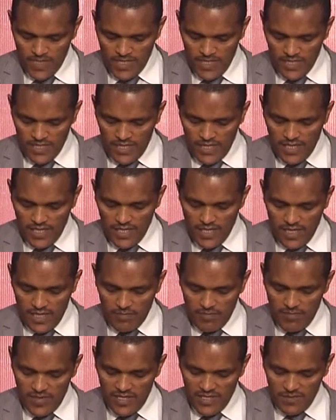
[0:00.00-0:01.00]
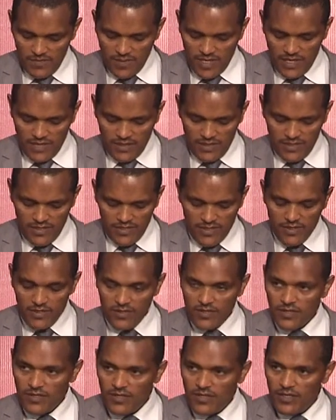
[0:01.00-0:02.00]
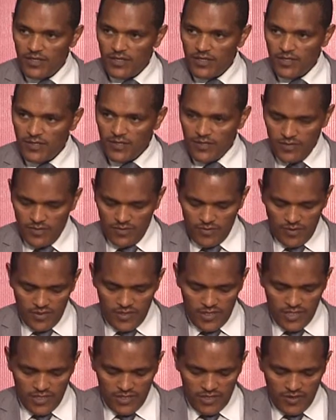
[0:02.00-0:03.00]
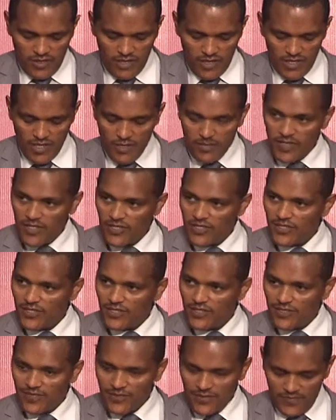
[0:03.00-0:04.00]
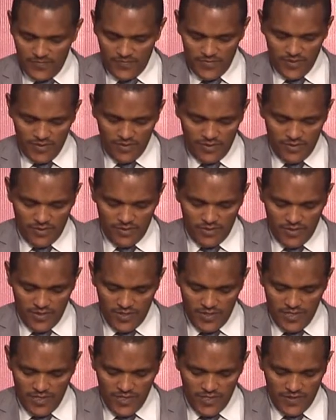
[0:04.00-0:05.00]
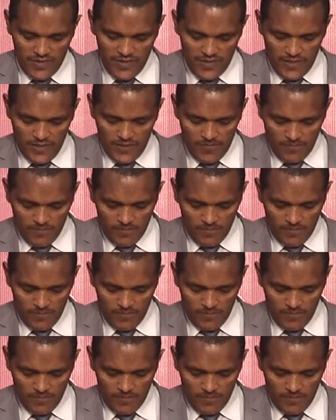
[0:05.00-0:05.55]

scaling up best practices, and contextual adaptation is also necessary.